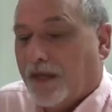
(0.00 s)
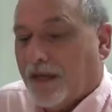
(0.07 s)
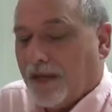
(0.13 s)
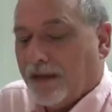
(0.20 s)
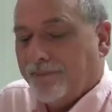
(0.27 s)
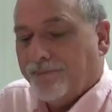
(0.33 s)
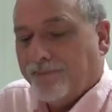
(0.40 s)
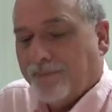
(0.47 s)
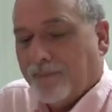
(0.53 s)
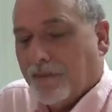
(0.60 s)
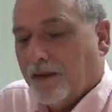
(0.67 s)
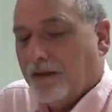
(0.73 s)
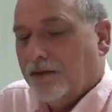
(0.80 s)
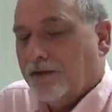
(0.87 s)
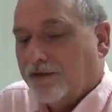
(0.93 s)
Okay?
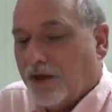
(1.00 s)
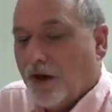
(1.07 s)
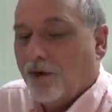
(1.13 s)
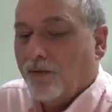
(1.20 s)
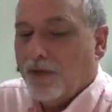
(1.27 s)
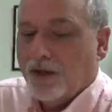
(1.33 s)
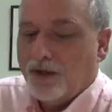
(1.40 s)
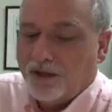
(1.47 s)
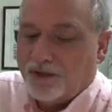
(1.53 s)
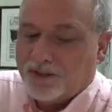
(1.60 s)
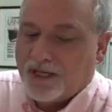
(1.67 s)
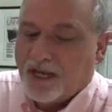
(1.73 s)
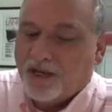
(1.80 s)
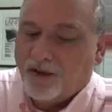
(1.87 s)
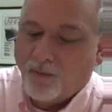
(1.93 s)
So you
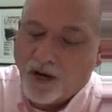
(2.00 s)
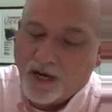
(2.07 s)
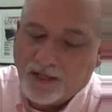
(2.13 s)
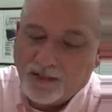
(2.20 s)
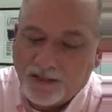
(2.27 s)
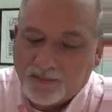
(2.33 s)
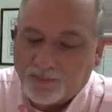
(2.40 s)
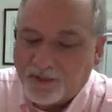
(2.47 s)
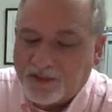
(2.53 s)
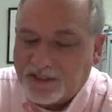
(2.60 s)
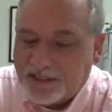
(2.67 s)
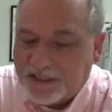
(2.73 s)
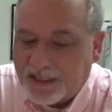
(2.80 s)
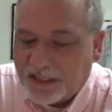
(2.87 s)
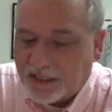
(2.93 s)
tend to want, in this
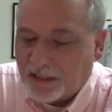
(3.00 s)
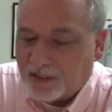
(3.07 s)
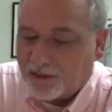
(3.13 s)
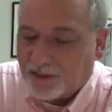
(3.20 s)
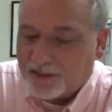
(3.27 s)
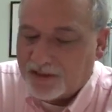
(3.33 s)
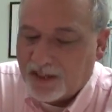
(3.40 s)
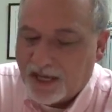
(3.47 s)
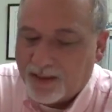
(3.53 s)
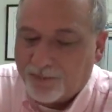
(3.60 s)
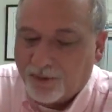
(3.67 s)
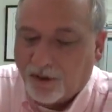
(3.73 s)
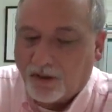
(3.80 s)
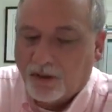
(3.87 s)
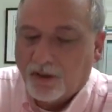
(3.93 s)
particular
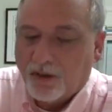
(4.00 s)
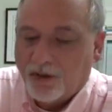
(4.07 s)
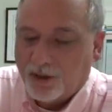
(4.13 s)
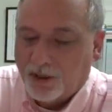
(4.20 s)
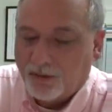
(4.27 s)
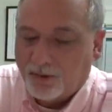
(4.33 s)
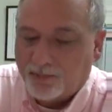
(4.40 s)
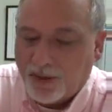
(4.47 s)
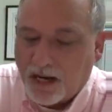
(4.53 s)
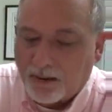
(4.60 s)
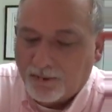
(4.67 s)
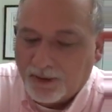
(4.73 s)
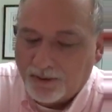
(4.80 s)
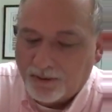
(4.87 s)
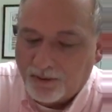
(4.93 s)
example, you would
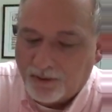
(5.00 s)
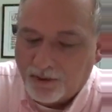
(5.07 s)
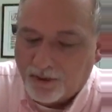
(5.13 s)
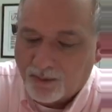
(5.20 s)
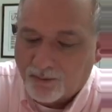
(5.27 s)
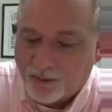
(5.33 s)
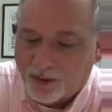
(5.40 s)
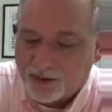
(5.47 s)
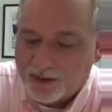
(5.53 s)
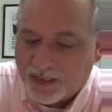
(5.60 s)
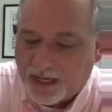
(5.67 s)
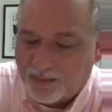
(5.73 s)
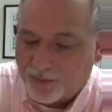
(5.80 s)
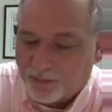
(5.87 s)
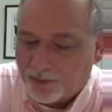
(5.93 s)
probably, the print
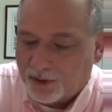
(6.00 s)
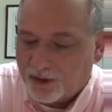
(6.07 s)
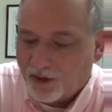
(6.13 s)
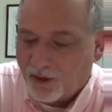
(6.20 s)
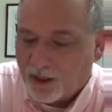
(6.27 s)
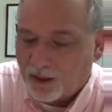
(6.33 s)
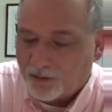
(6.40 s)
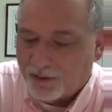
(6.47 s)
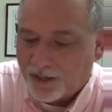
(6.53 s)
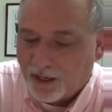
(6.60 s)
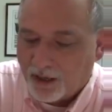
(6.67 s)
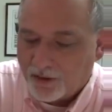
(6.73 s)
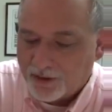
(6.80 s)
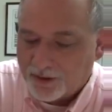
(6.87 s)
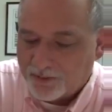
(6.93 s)
statement would go out
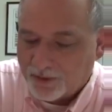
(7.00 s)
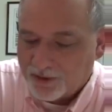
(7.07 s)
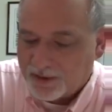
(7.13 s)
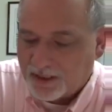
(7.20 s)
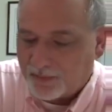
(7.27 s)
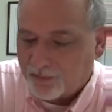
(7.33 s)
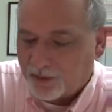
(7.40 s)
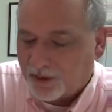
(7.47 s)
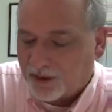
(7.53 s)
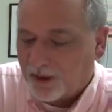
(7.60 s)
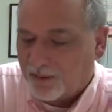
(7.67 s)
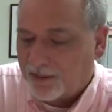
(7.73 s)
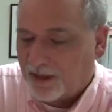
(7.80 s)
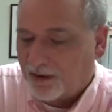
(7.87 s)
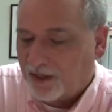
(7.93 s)
there, and this print statement would
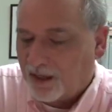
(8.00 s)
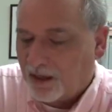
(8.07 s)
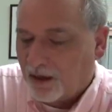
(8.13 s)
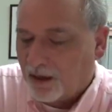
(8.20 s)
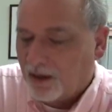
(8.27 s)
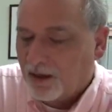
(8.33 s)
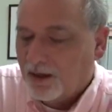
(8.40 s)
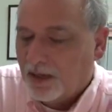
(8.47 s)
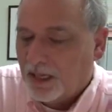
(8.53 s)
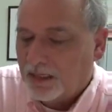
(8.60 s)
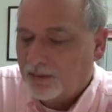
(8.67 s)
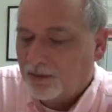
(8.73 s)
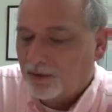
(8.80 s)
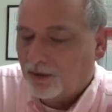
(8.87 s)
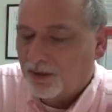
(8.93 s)
come down here,
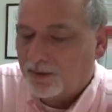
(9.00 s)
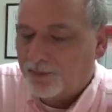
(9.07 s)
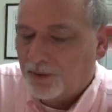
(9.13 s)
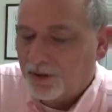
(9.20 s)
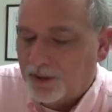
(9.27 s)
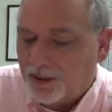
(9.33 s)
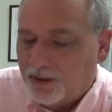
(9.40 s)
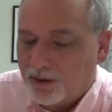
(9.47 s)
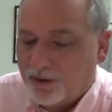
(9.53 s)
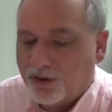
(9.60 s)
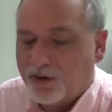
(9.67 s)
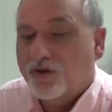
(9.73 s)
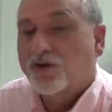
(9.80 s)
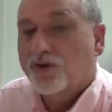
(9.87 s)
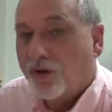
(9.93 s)
and you would only put in your
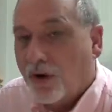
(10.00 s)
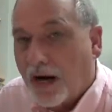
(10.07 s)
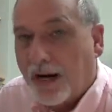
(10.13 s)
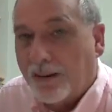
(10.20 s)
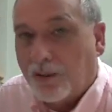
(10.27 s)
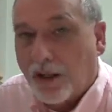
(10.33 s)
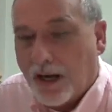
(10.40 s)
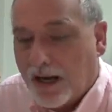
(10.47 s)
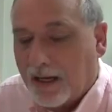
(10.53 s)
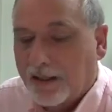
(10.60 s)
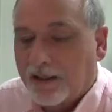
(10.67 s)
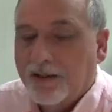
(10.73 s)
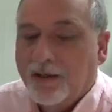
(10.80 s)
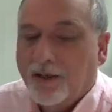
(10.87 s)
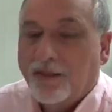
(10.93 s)
try
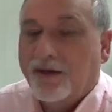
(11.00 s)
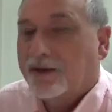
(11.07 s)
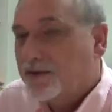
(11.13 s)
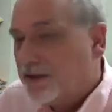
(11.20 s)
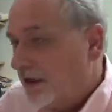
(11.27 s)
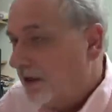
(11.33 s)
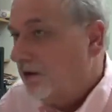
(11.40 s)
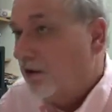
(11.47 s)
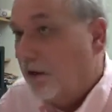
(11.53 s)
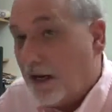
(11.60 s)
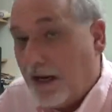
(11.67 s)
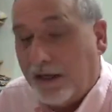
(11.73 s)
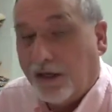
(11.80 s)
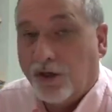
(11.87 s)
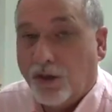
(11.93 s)
block the single
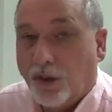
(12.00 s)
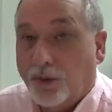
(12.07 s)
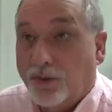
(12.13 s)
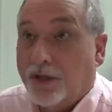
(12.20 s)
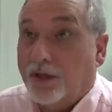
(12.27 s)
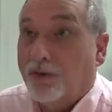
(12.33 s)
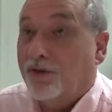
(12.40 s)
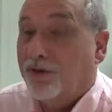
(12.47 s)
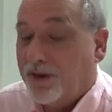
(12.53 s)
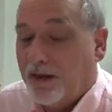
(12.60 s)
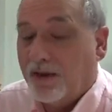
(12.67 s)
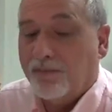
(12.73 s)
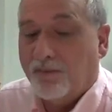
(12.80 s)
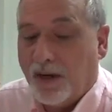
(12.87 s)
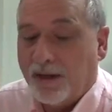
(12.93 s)
line of code that you
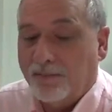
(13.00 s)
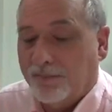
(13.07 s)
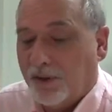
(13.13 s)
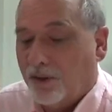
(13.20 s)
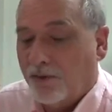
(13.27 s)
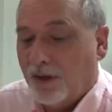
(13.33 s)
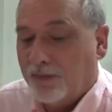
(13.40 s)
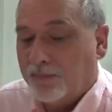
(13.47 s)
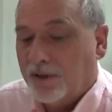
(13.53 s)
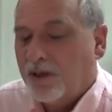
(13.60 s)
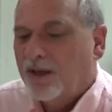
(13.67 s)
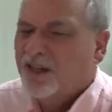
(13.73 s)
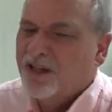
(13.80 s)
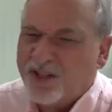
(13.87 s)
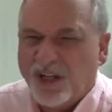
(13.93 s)
think might blow up,
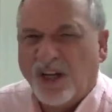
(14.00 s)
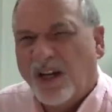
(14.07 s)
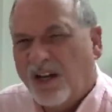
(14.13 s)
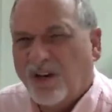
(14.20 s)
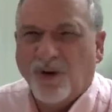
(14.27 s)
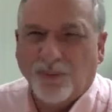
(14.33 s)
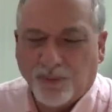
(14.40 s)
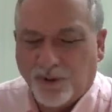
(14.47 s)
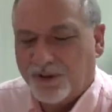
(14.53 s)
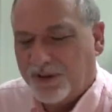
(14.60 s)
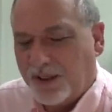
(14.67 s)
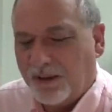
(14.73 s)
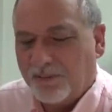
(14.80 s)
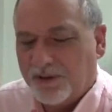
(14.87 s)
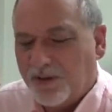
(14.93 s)
because you kind of know print
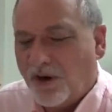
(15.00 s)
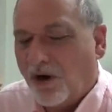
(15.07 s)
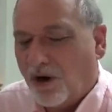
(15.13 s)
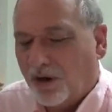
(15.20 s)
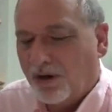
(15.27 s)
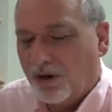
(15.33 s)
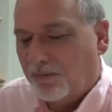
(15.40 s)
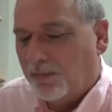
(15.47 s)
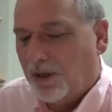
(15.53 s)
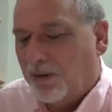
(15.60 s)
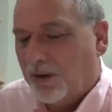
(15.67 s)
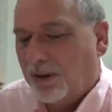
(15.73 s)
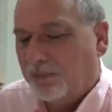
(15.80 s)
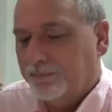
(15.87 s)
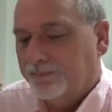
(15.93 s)
statements aren't going to
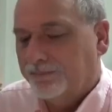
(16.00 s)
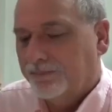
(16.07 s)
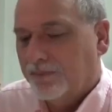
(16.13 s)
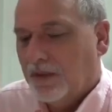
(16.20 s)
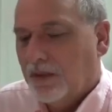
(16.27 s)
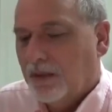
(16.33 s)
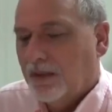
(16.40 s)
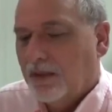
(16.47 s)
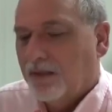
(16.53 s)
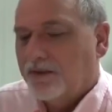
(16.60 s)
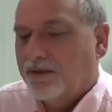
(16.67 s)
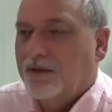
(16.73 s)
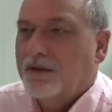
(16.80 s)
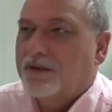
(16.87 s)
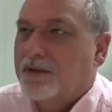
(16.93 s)
blow up.
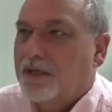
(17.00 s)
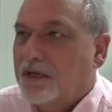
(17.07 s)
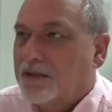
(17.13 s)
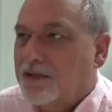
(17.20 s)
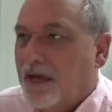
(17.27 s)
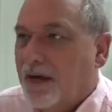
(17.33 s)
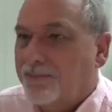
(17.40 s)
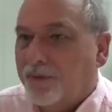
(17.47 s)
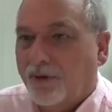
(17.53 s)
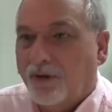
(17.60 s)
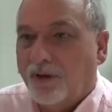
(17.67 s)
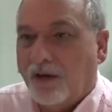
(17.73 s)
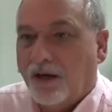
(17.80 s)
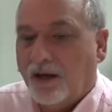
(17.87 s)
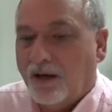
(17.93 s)
So this is an
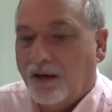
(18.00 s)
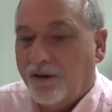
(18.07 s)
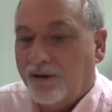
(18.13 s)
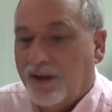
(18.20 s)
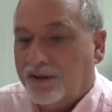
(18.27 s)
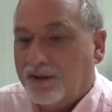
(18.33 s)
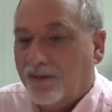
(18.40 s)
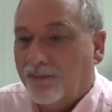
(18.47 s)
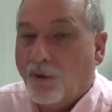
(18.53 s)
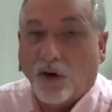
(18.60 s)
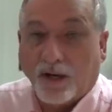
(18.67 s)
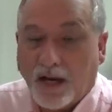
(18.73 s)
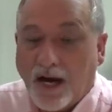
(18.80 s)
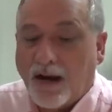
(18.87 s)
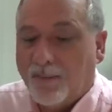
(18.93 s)
example that's a
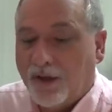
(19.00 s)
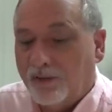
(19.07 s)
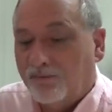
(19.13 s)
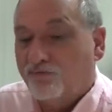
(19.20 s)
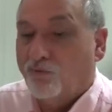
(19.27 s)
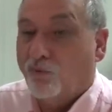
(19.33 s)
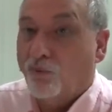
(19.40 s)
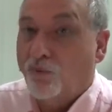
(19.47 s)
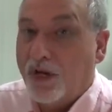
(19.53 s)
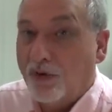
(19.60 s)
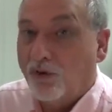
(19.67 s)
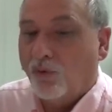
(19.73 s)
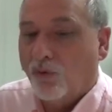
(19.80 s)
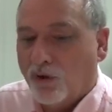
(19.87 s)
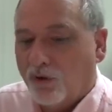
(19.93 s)
more common
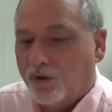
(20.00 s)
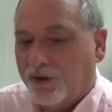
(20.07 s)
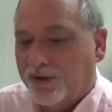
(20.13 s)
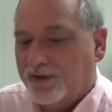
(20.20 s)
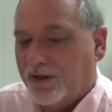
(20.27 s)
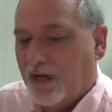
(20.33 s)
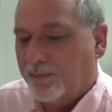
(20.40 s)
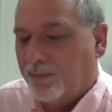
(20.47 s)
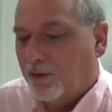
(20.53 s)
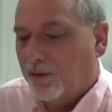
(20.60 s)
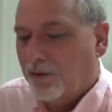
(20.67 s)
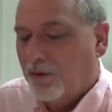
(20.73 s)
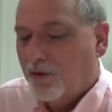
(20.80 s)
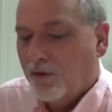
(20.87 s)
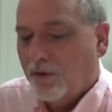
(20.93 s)
real-world
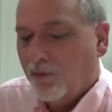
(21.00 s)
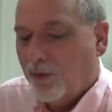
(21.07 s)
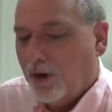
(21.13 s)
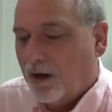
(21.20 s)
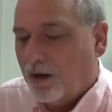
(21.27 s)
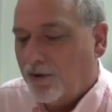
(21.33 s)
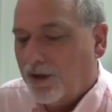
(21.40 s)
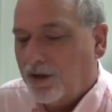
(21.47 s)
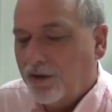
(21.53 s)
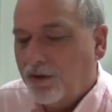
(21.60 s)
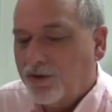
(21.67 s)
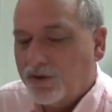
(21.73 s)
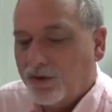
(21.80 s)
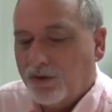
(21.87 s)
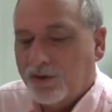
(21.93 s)
example where the
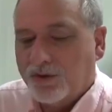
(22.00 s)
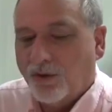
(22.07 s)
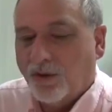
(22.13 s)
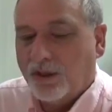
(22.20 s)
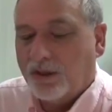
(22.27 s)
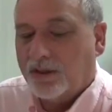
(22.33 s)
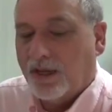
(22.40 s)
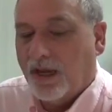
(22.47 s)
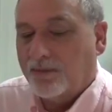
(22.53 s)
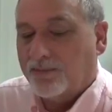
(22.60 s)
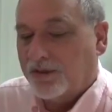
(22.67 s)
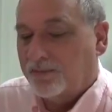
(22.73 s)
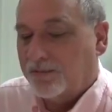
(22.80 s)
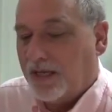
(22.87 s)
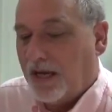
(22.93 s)
user is going to type
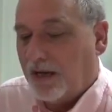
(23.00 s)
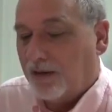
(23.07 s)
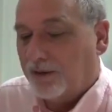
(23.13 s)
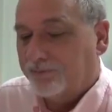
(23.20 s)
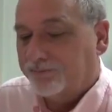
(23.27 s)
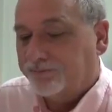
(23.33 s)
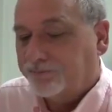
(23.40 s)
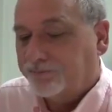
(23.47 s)
some data.